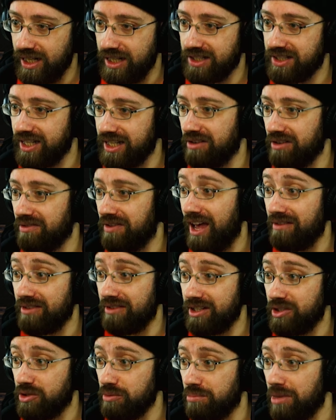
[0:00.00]
instead of
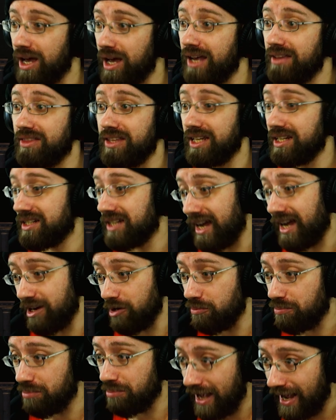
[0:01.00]
having to buy the
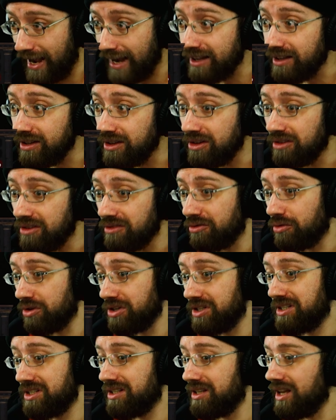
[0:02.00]
entire pack
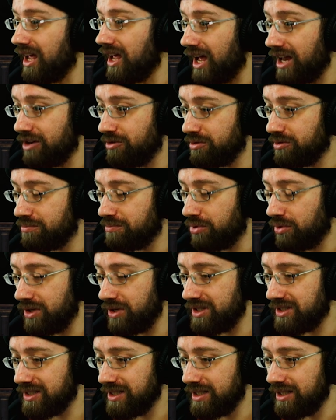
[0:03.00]
for 100
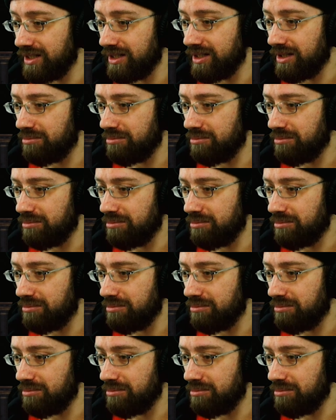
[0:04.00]
points,